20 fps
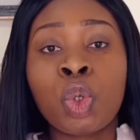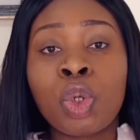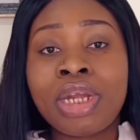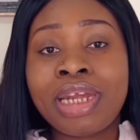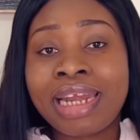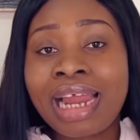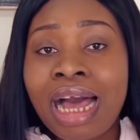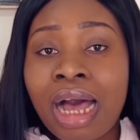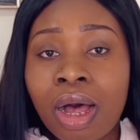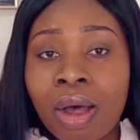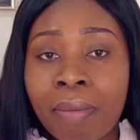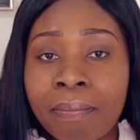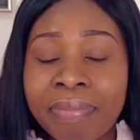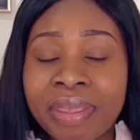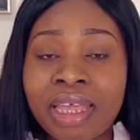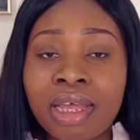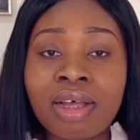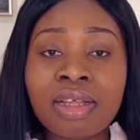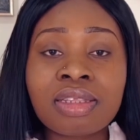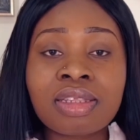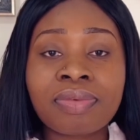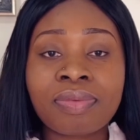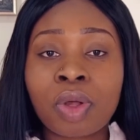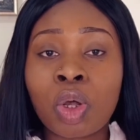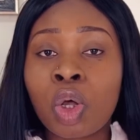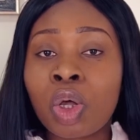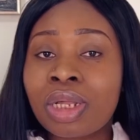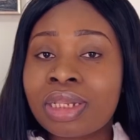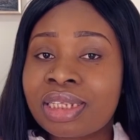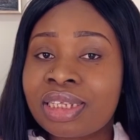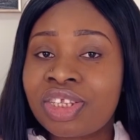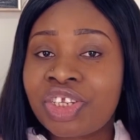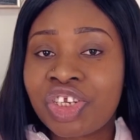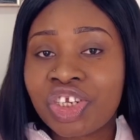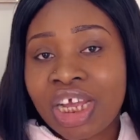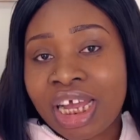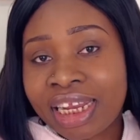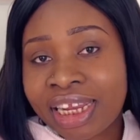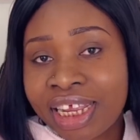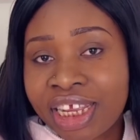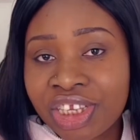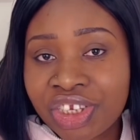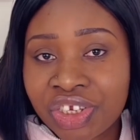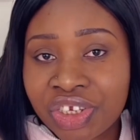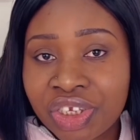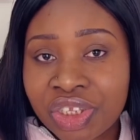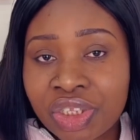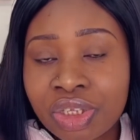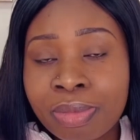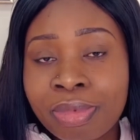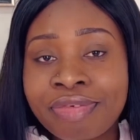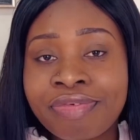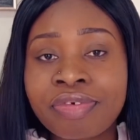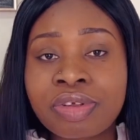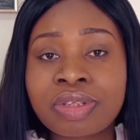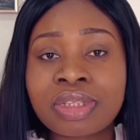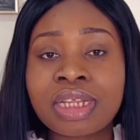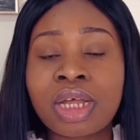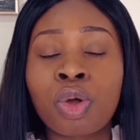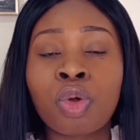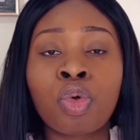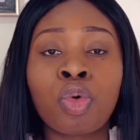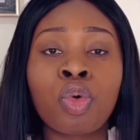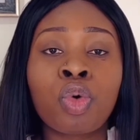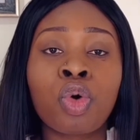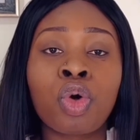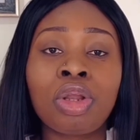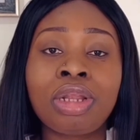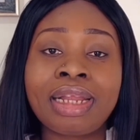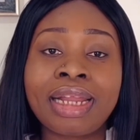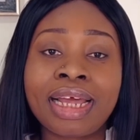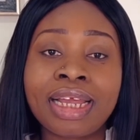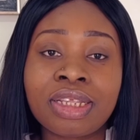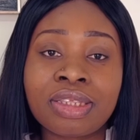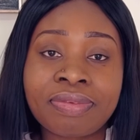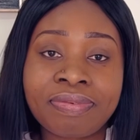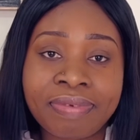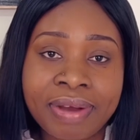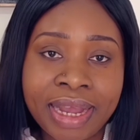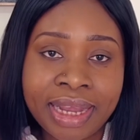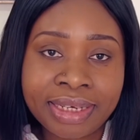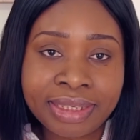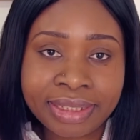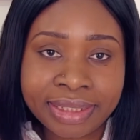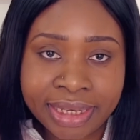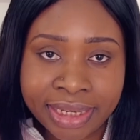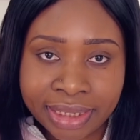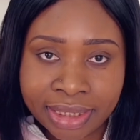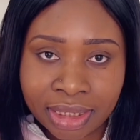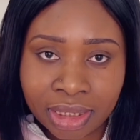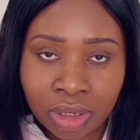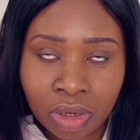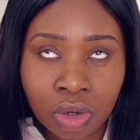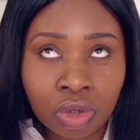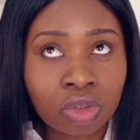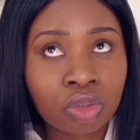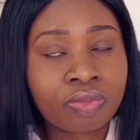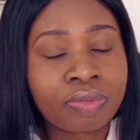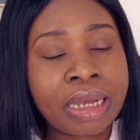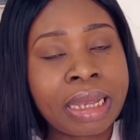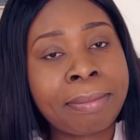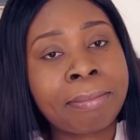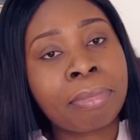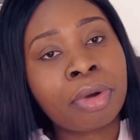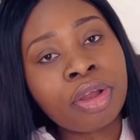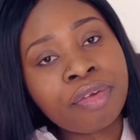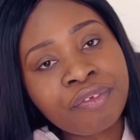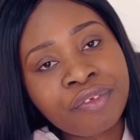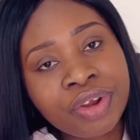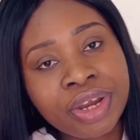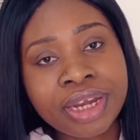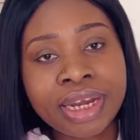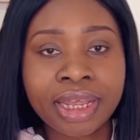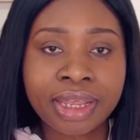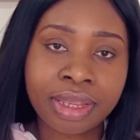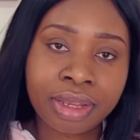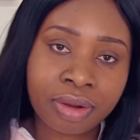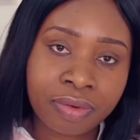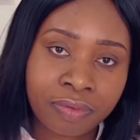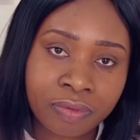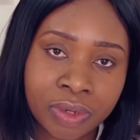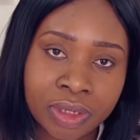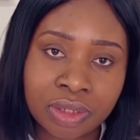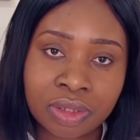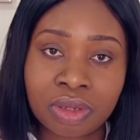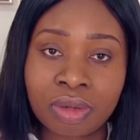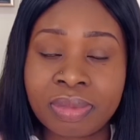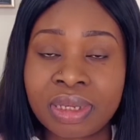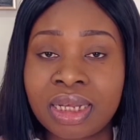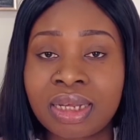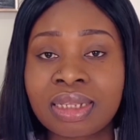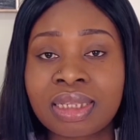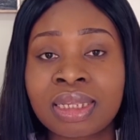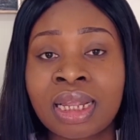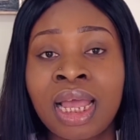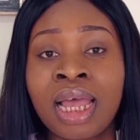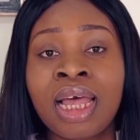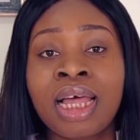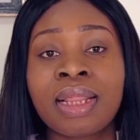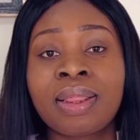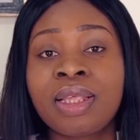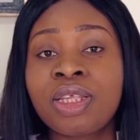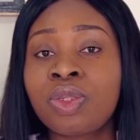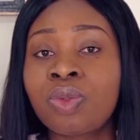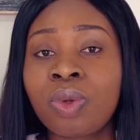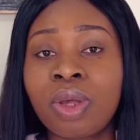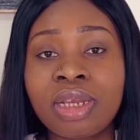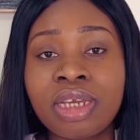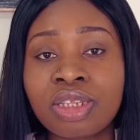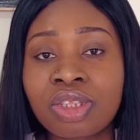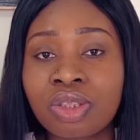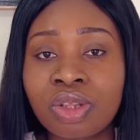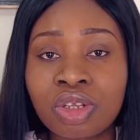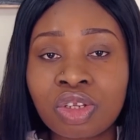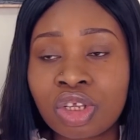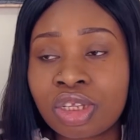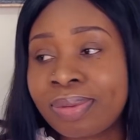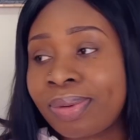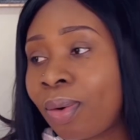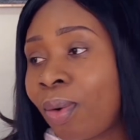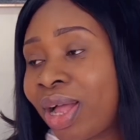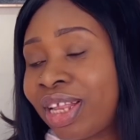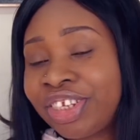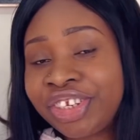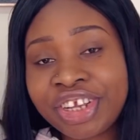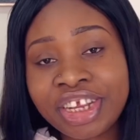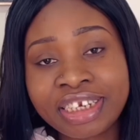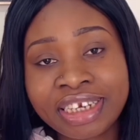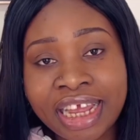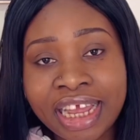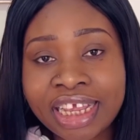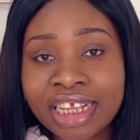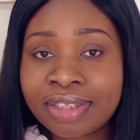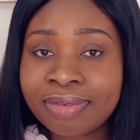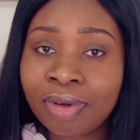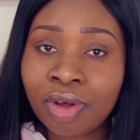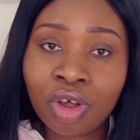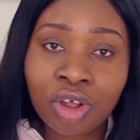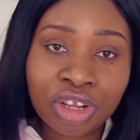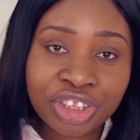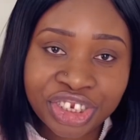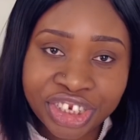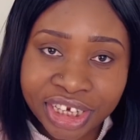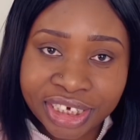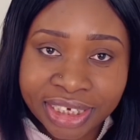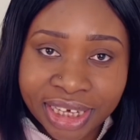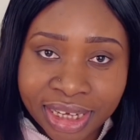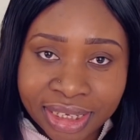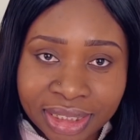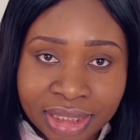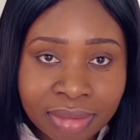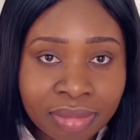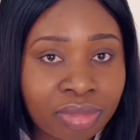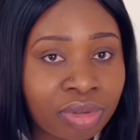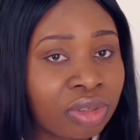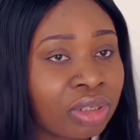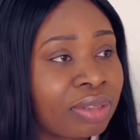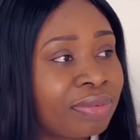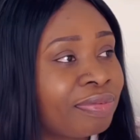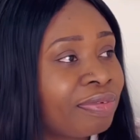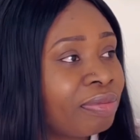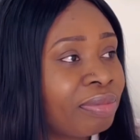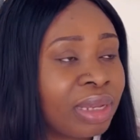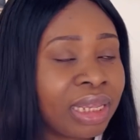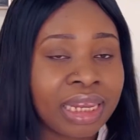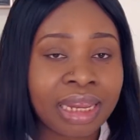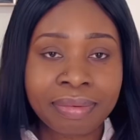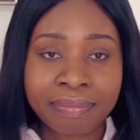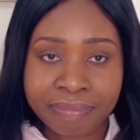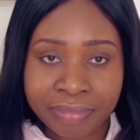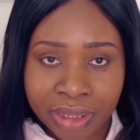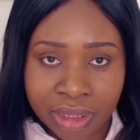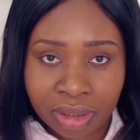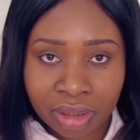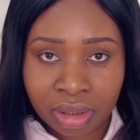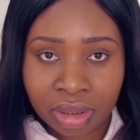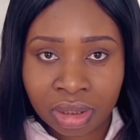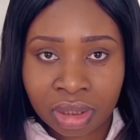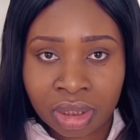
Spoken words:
now, because of all these challenges, some of us now go online to find date or to find boyfriend and girlfriend. So because this one is not just for one gender, it's for all genders, both female and male.